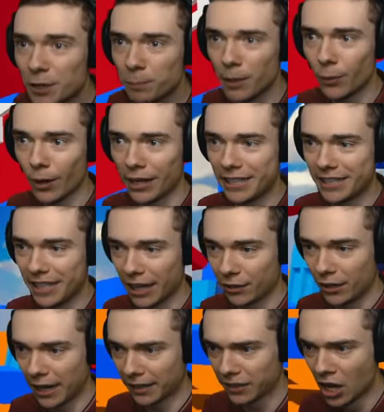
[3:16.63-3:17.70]
to be where he's at,
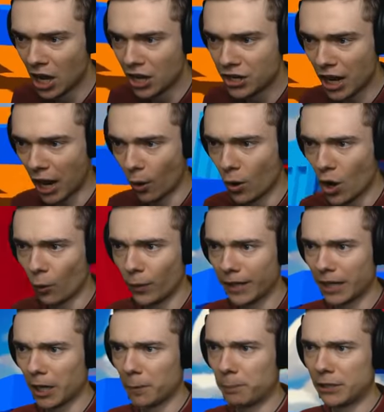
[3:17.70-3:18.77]
right? Now, we
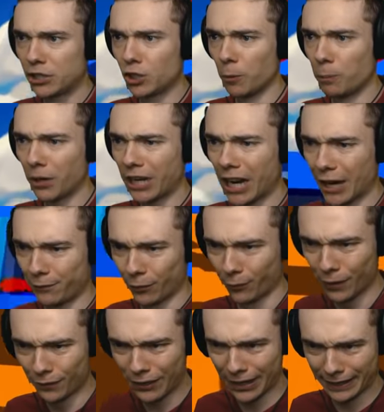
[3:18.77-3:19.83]
gotta be super careful.
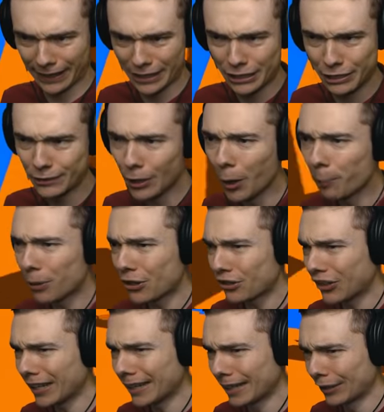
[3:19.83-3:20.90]
We've got this super
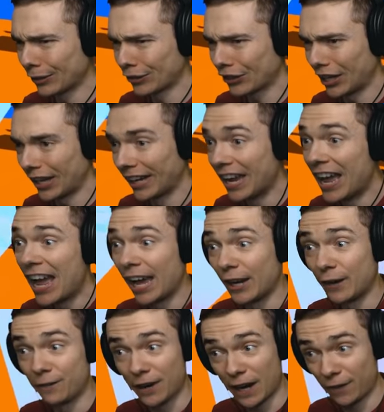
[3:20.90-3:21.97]
thin little thing. And
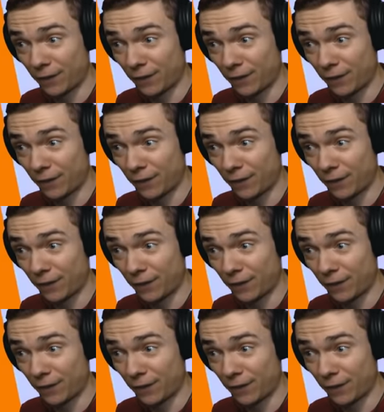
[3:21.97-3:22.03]
if I